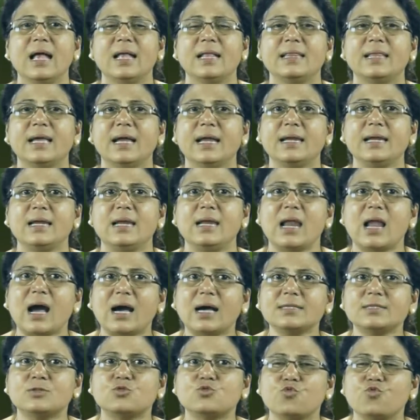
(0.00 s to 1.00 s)
Then
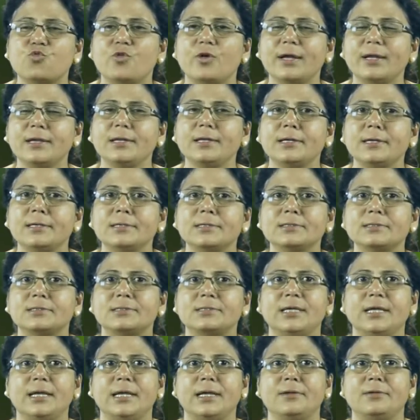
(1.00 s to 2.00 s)
last one is
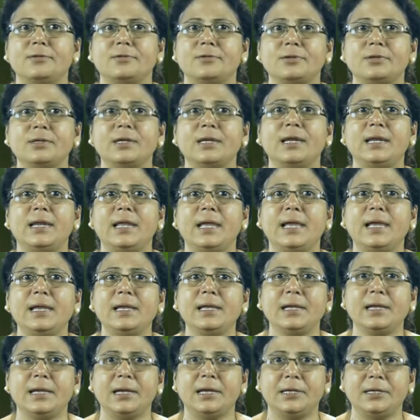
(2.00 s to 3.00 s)
the
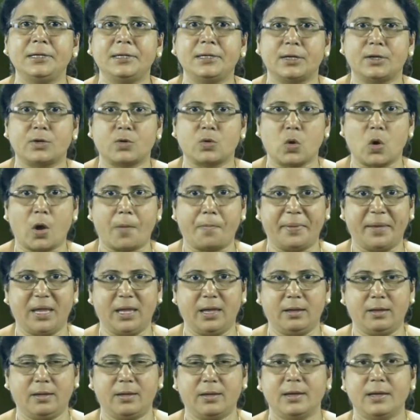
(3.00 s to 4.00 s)
relaying
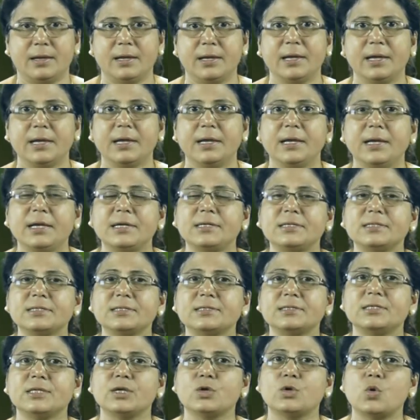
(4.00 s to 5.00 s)
intercropping. It
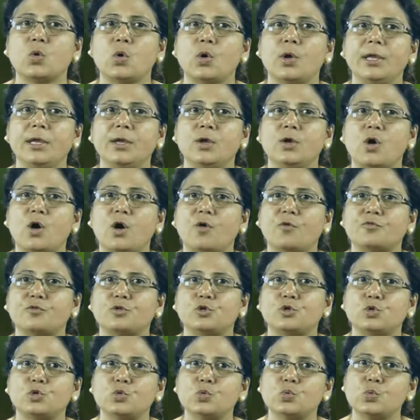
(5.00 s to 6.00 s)
is the growing of
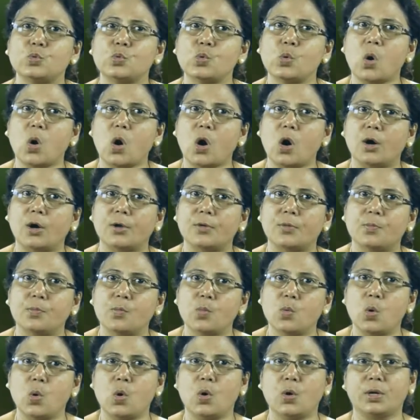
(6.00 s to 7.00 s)
2 or
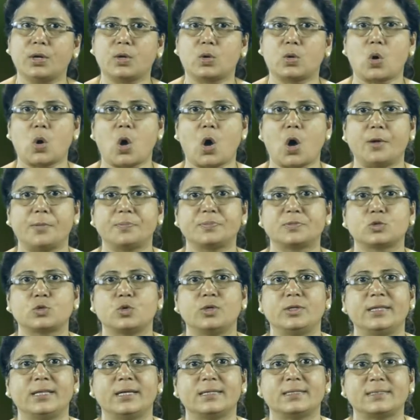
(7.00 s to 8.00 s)
more crops
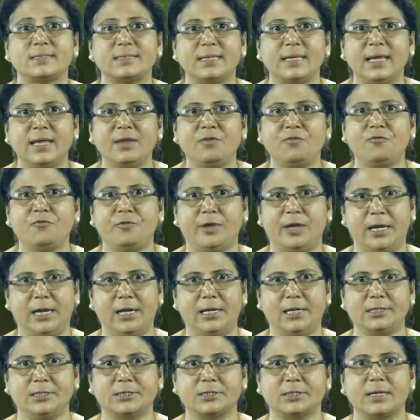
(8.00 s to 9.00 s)
on the same
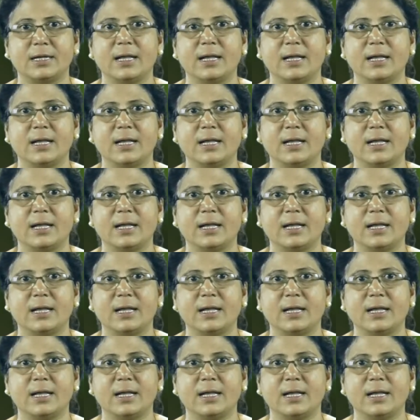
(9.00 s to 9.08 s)
field